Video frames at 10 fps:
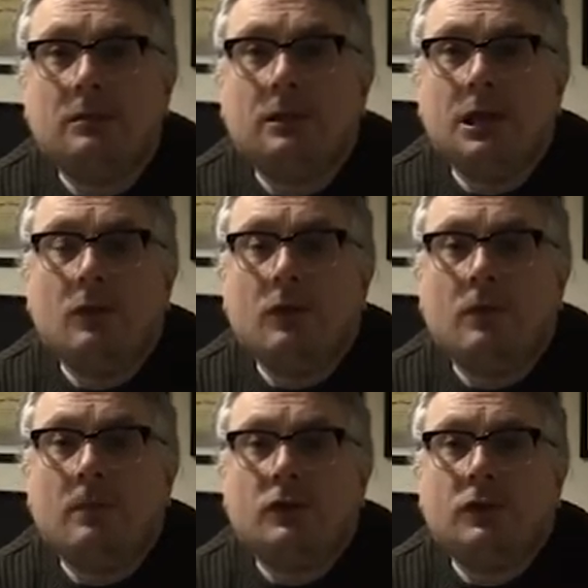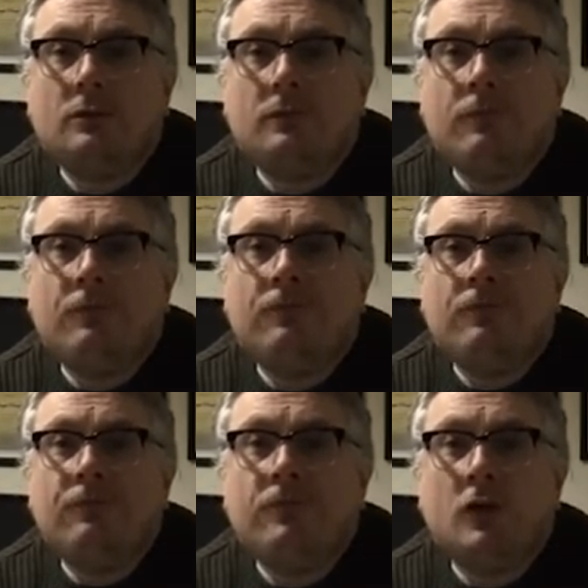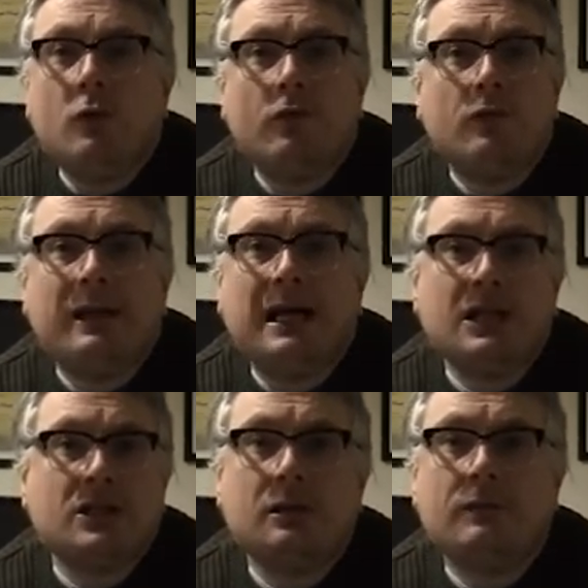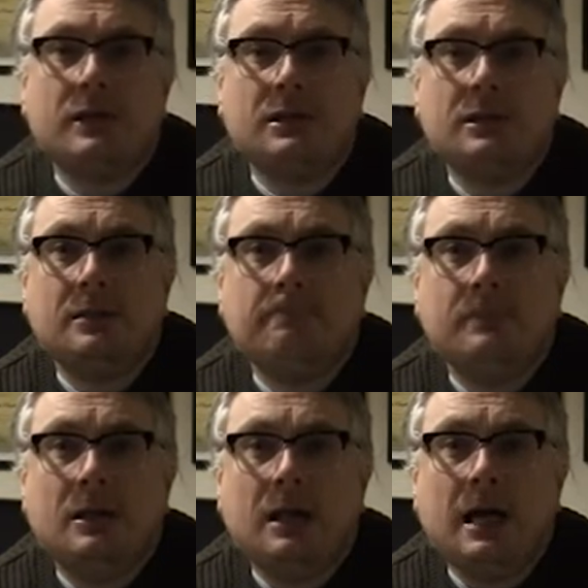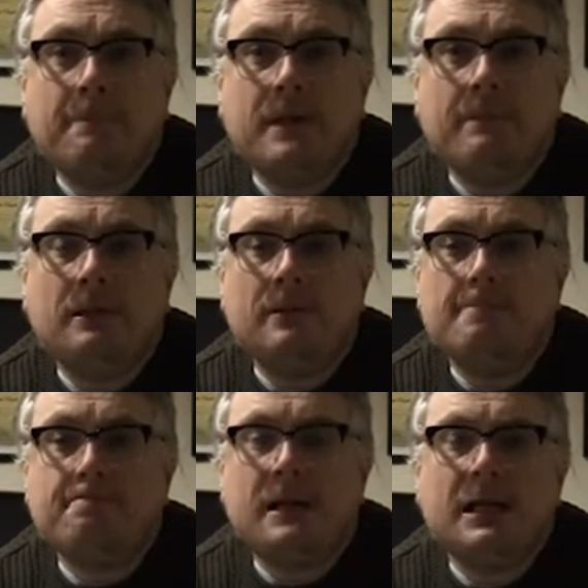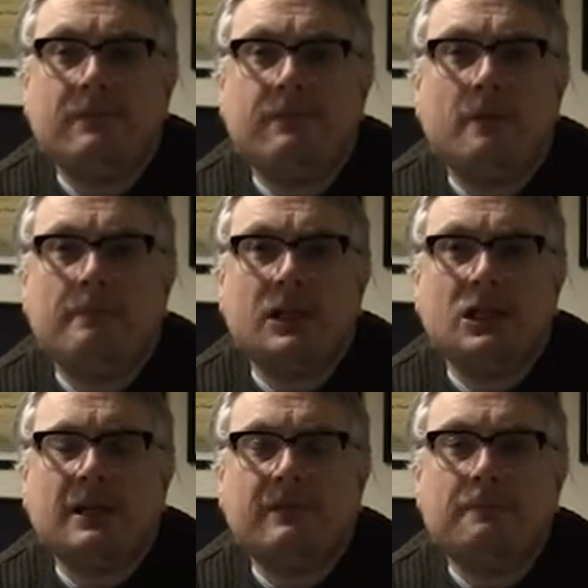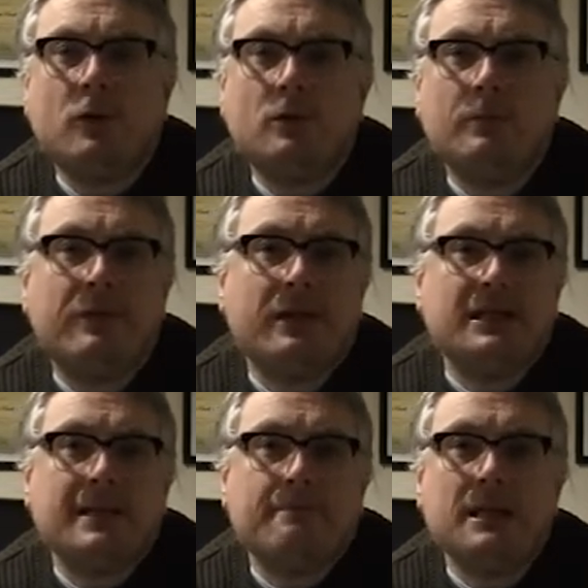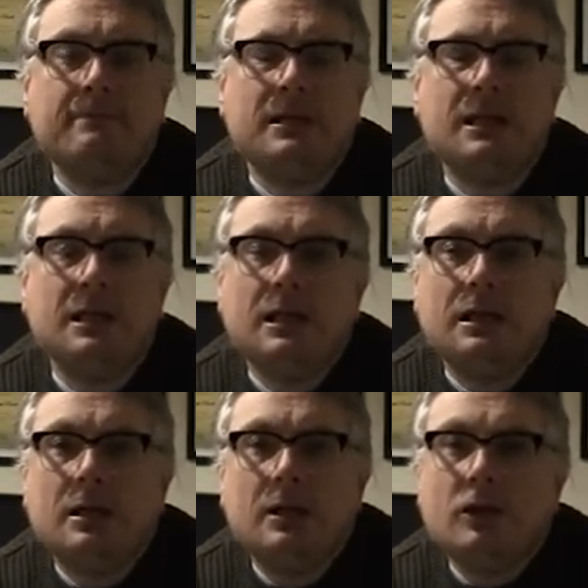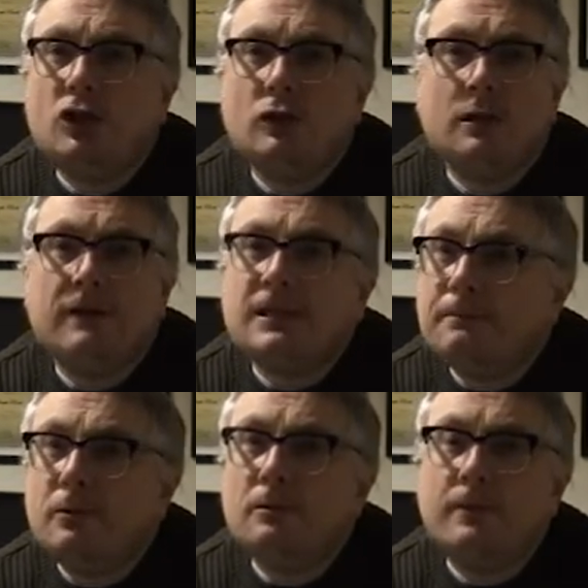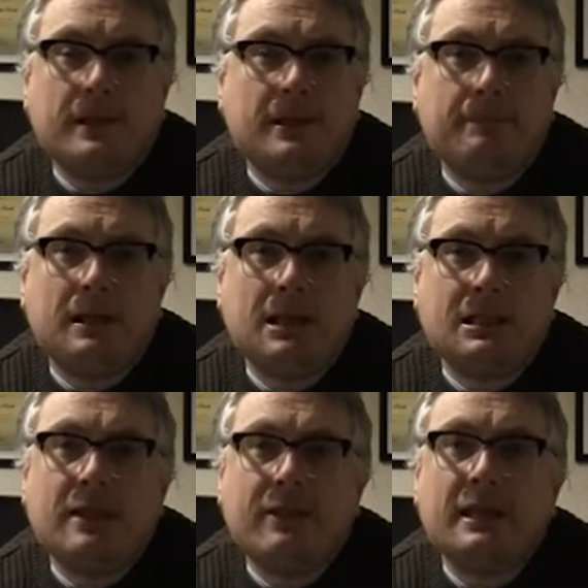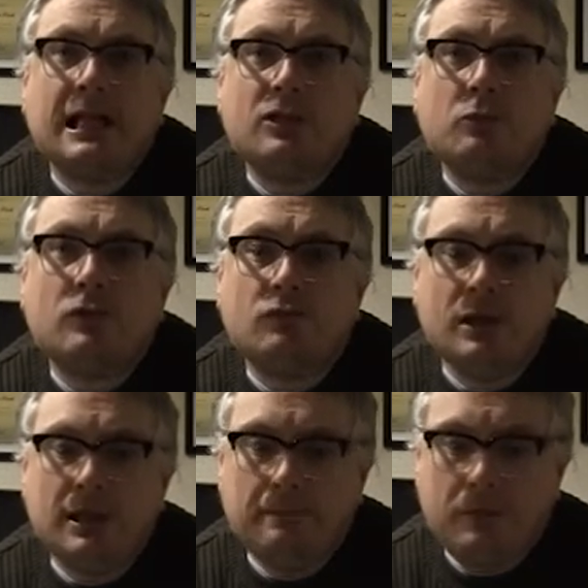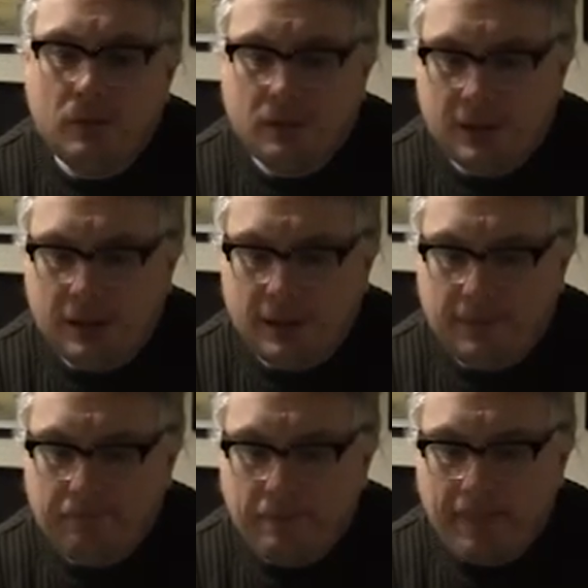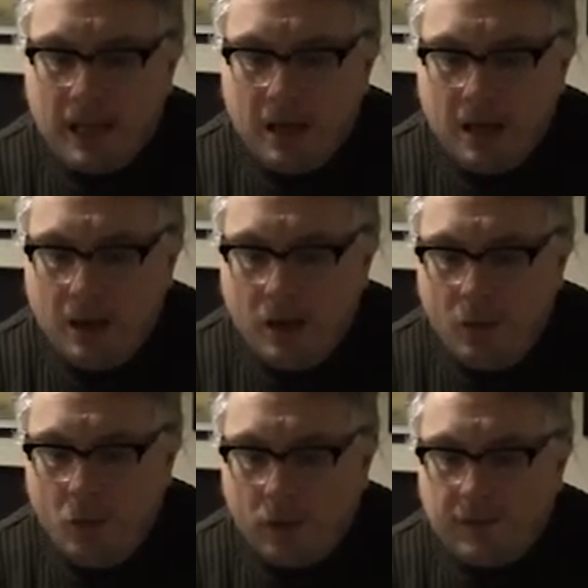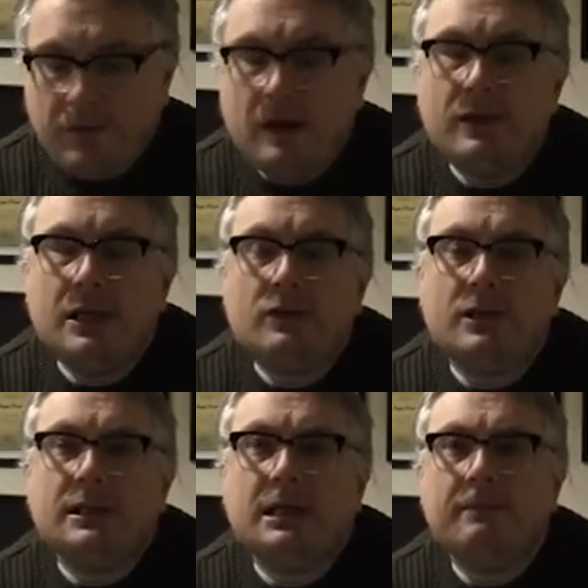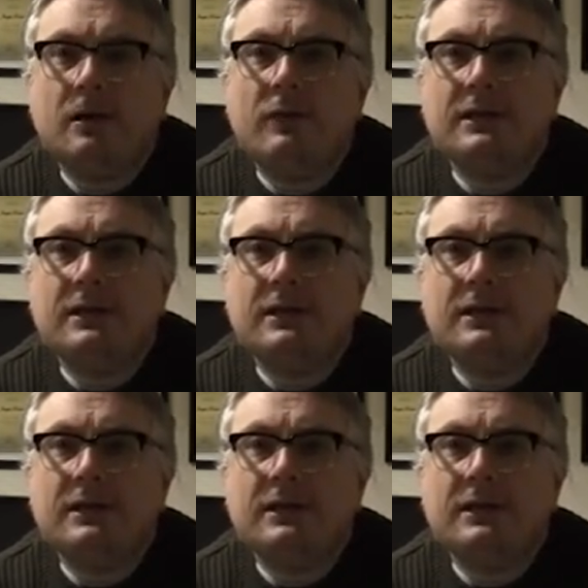to go through the hassle of it. And people by default might just have to put up with things that maybe they shouldn't have had to put up with in the past. And I think that's what's really important. What's very interesting about this